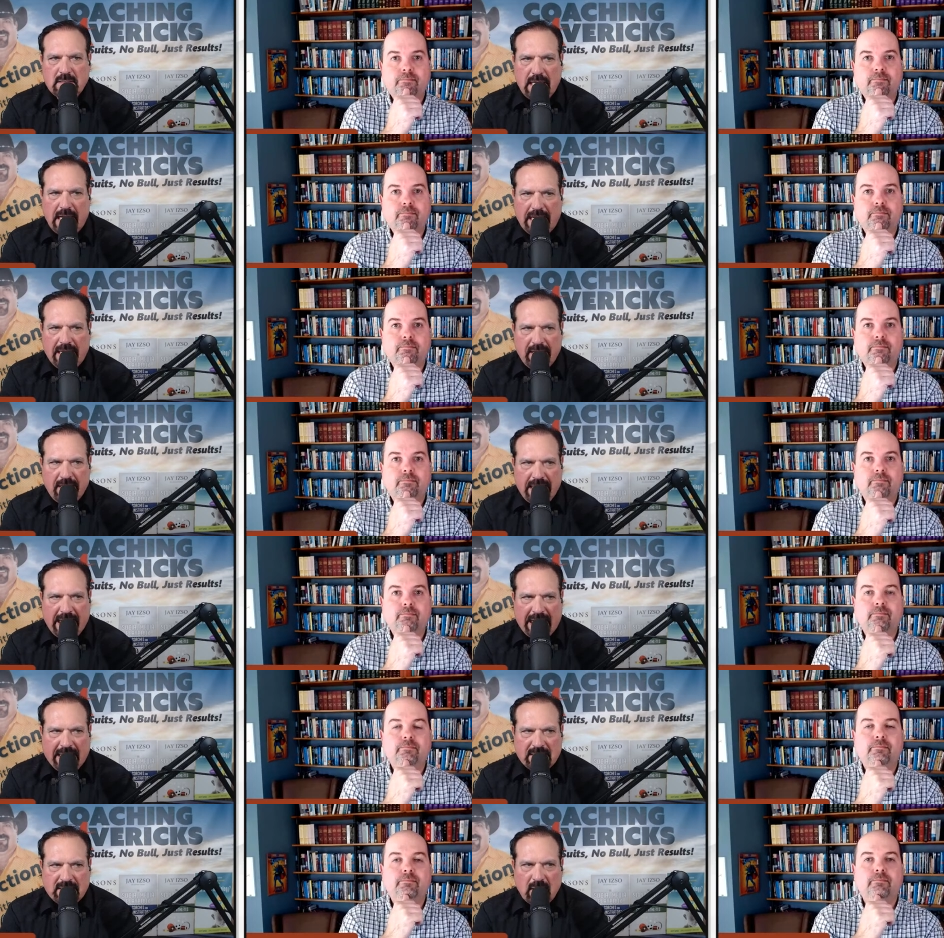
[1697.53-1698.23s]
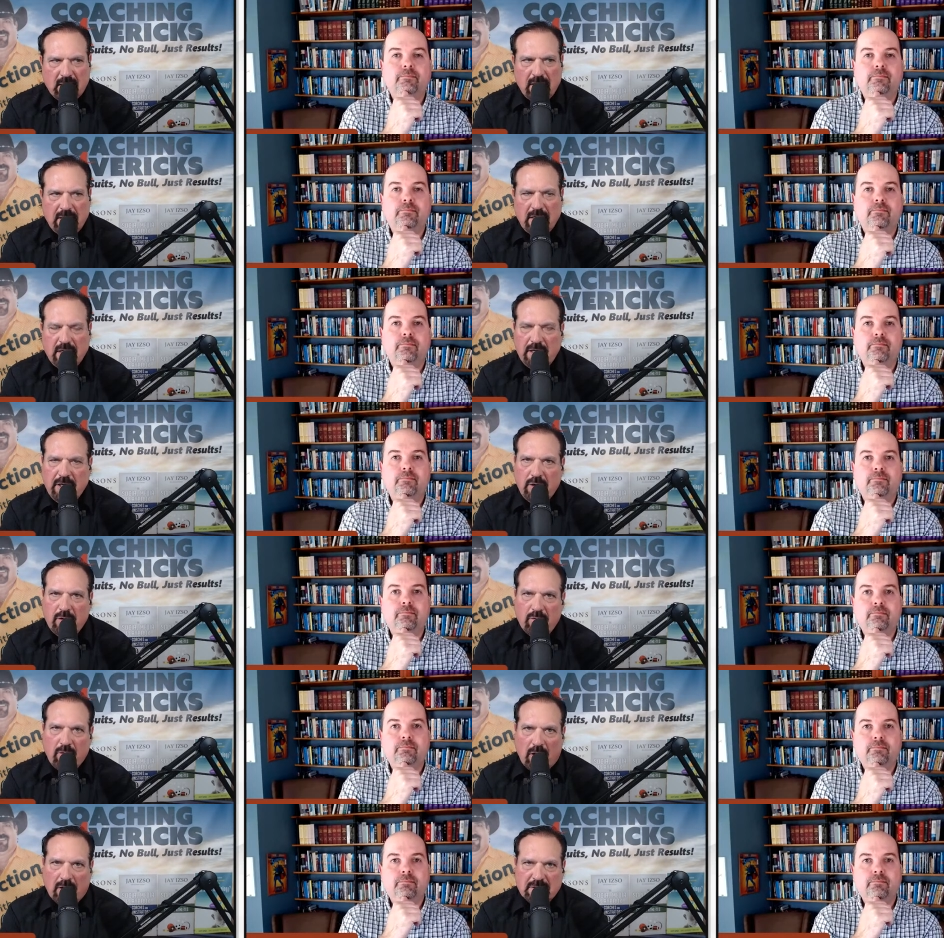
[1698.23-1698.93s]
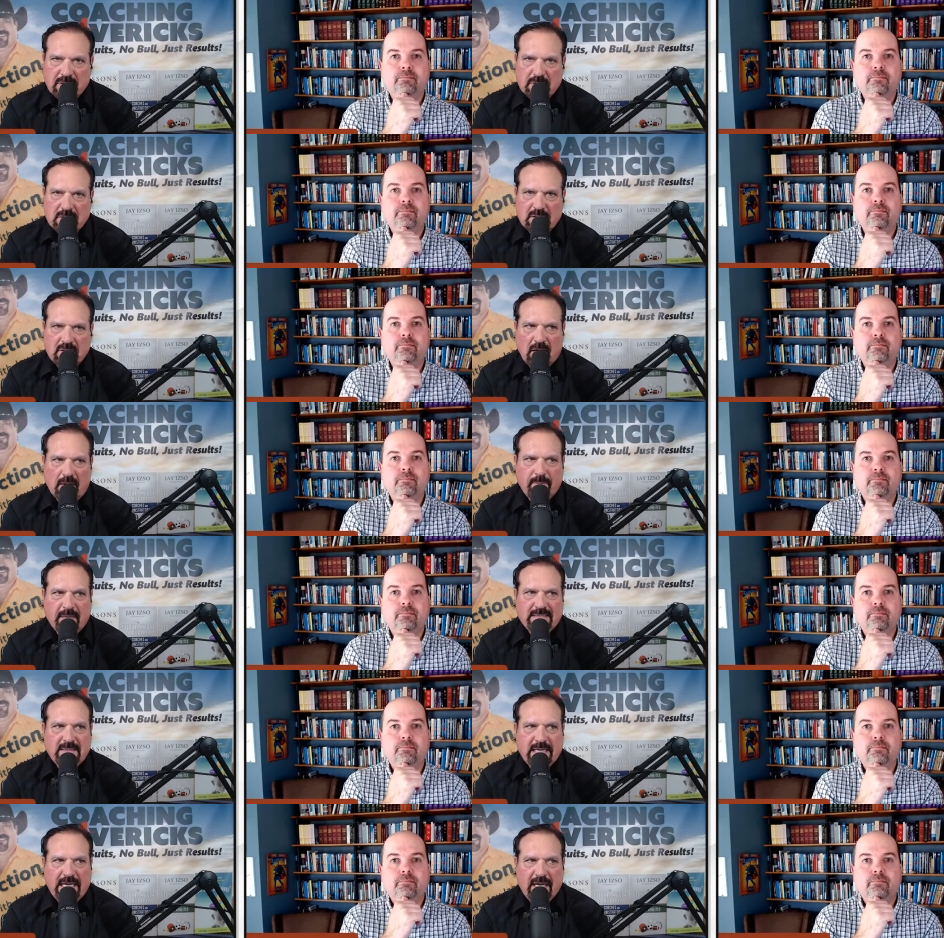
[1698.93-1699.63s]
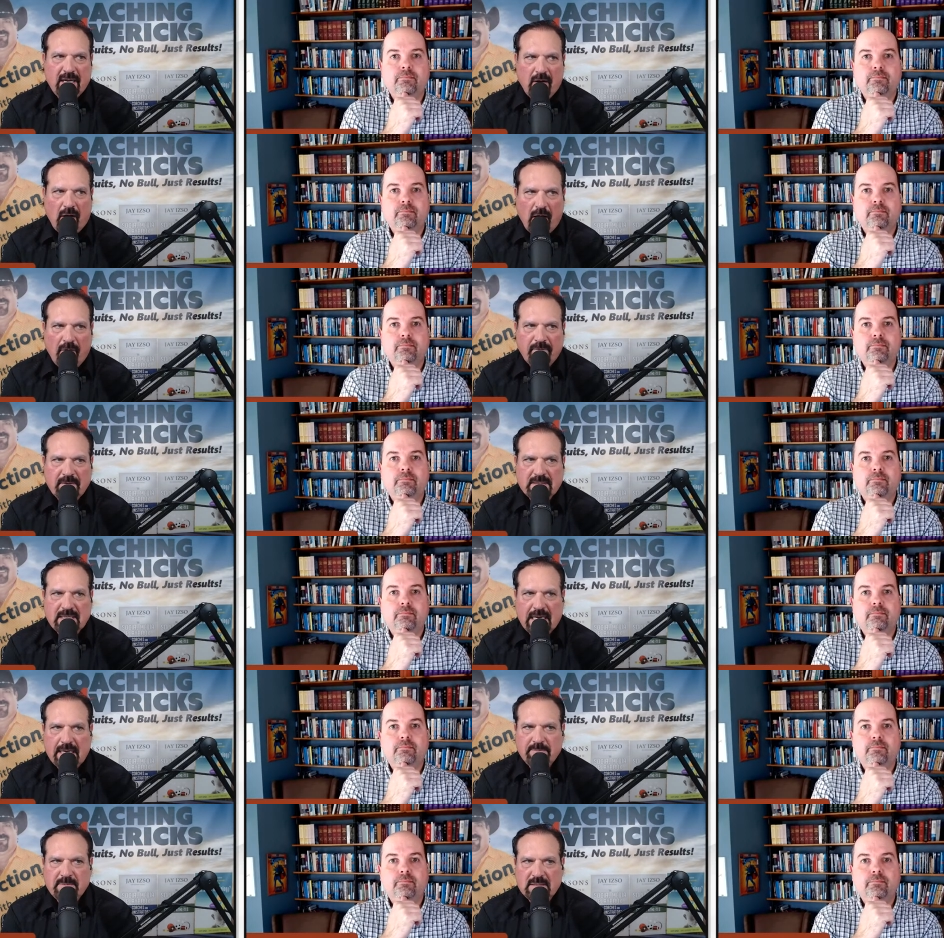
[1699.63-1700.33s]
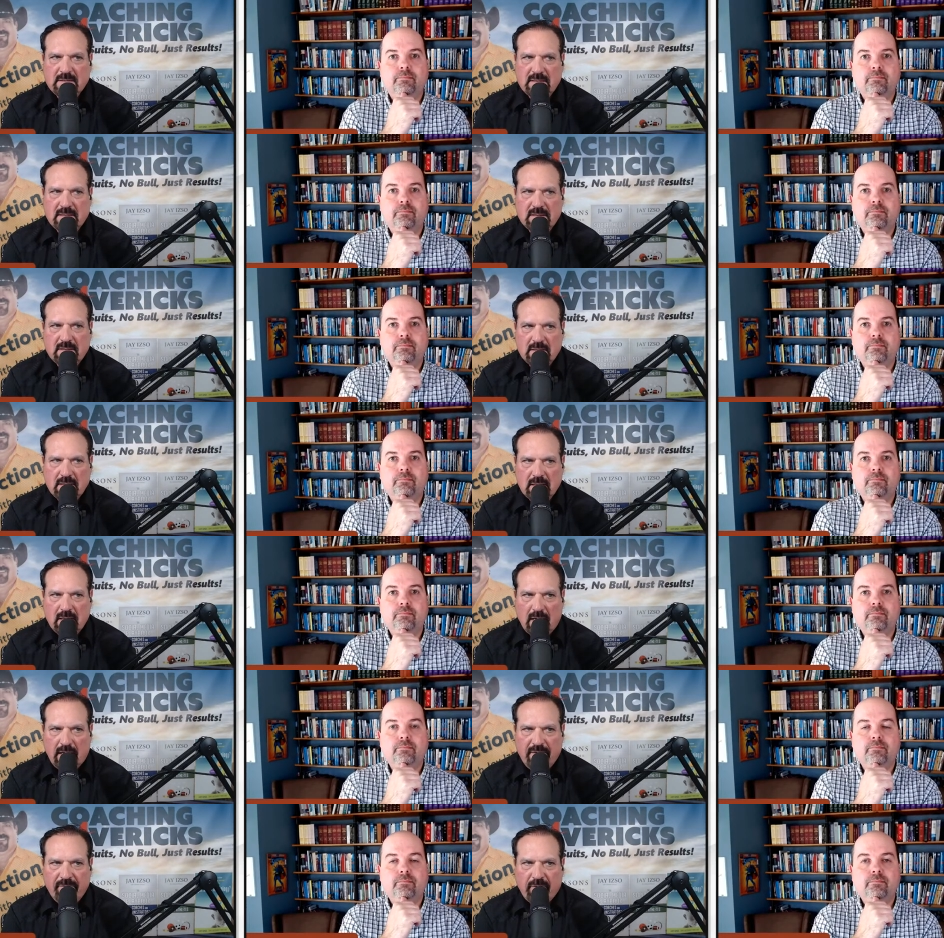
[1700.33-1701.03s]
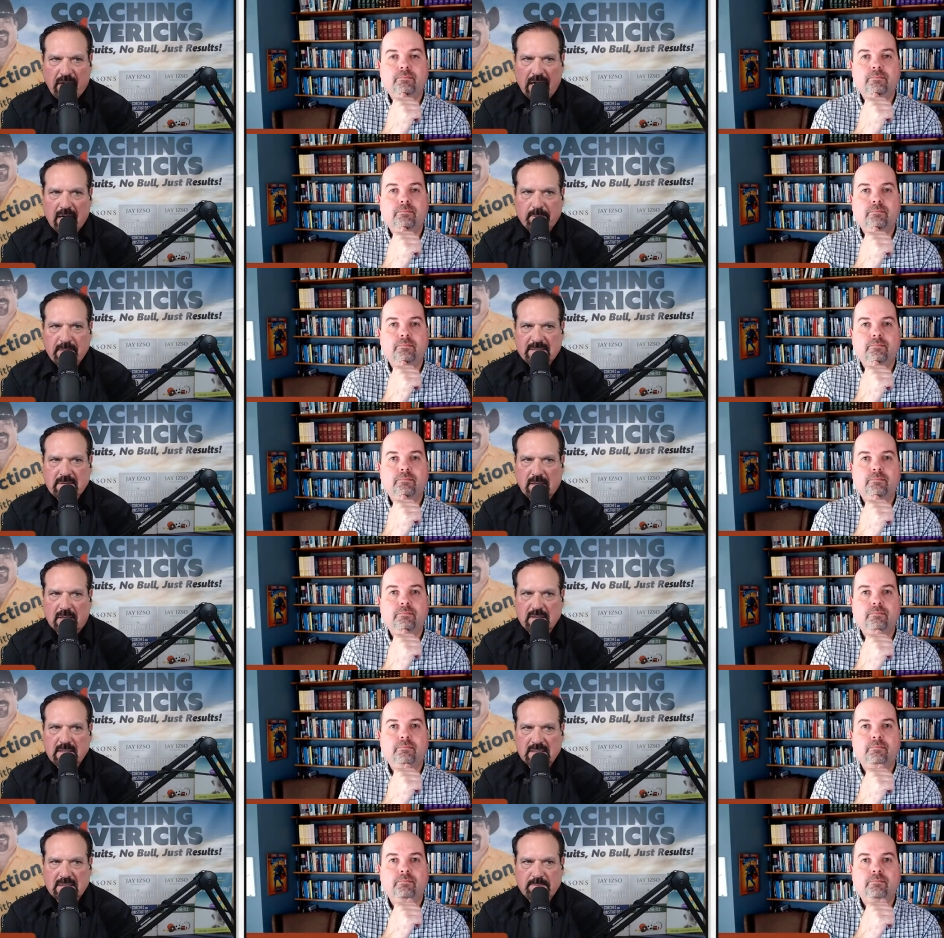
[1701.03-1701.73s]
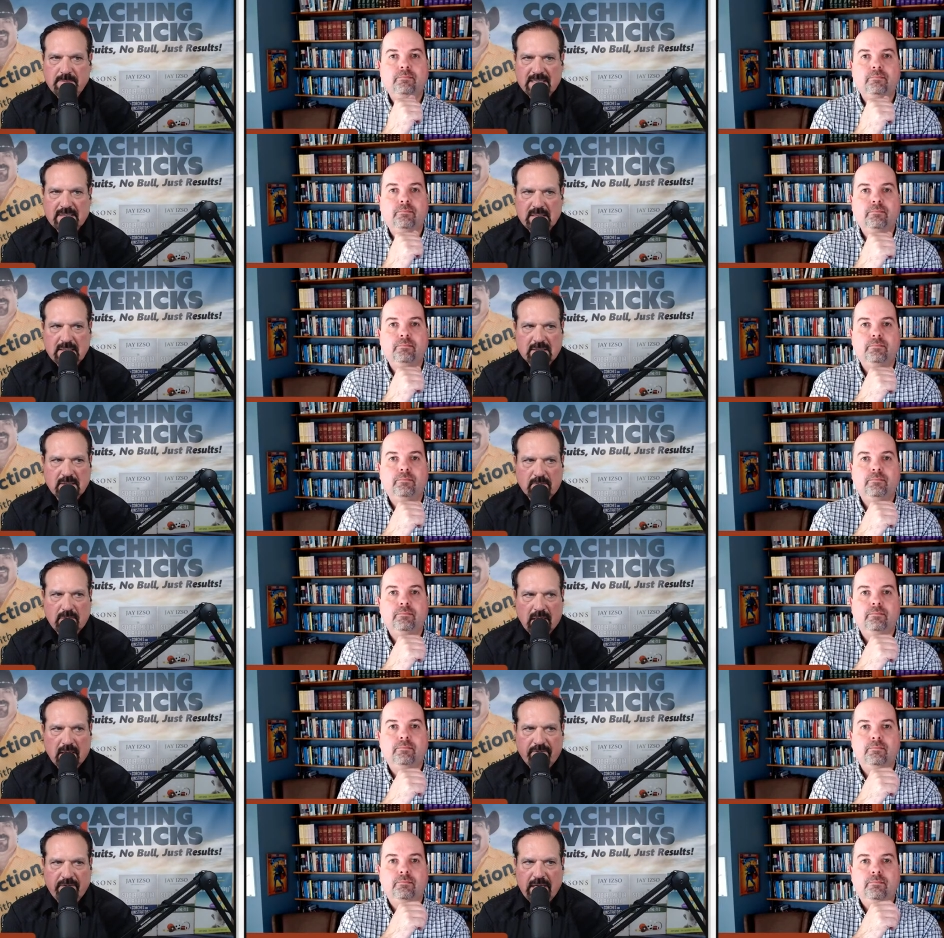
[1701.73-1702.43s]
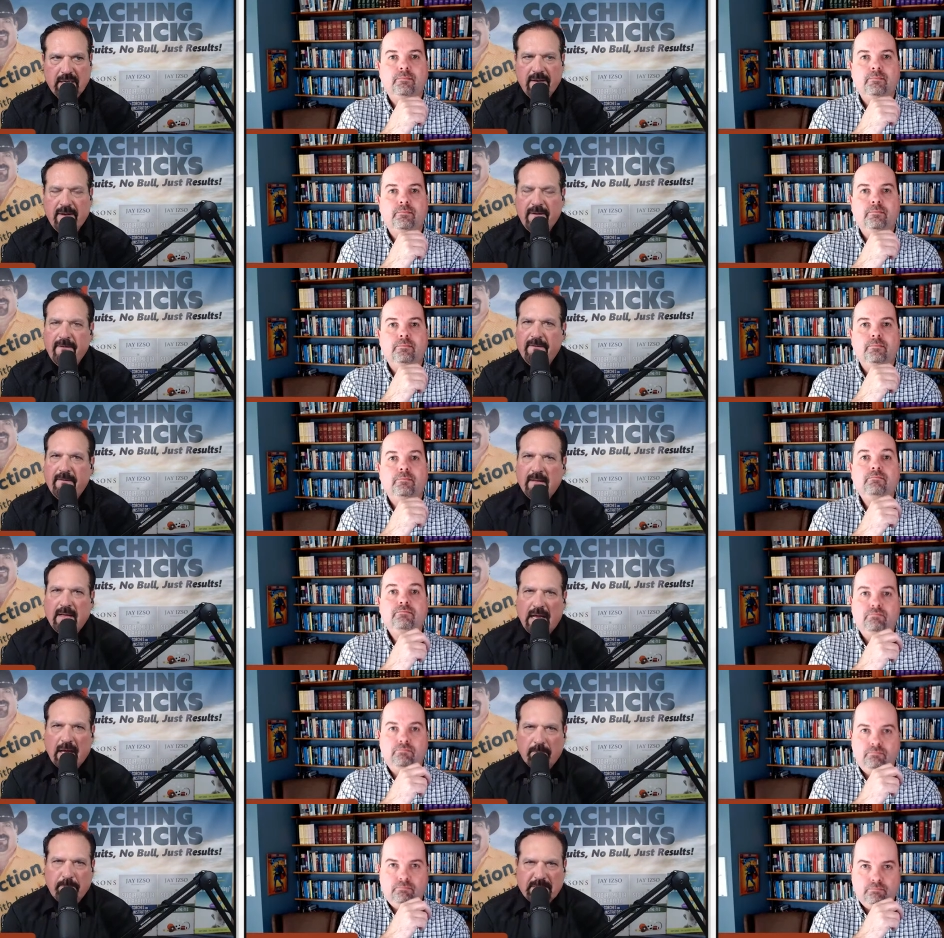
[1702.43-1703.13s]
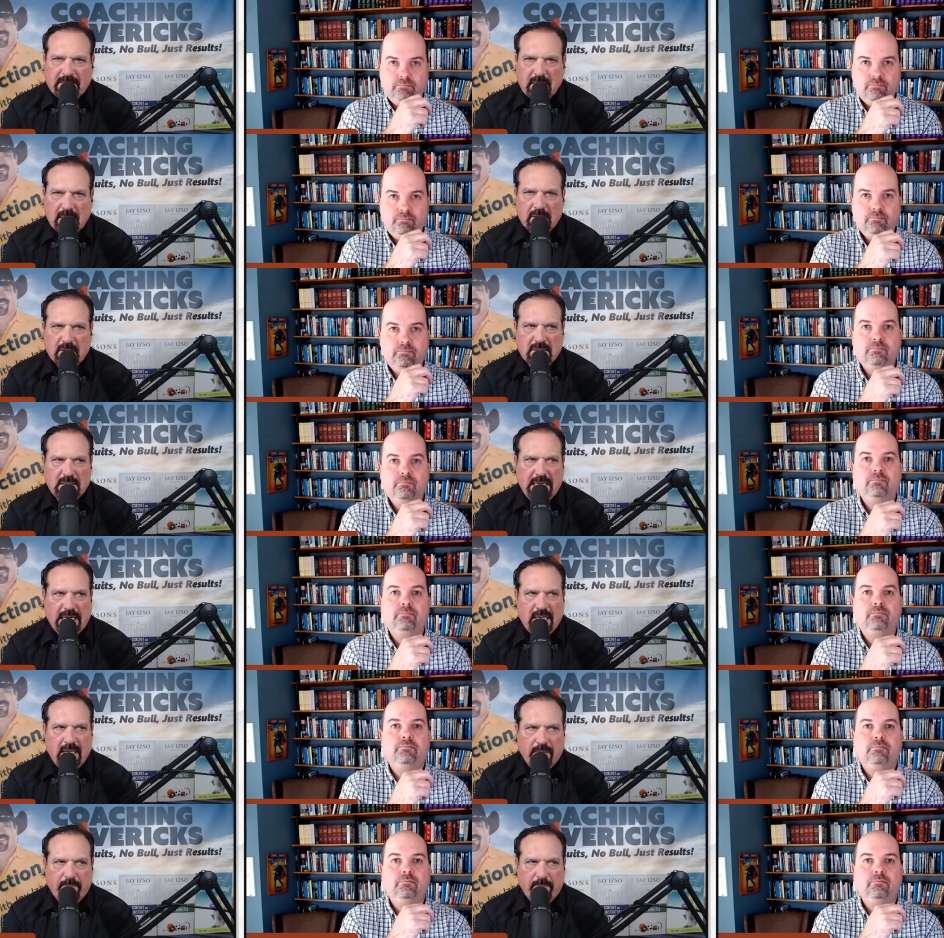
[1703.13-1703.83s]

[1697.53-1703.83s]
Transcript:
Speaker 1: and that you also start by saying oftentimes environments are dismissed as irrelevant. Help us understand the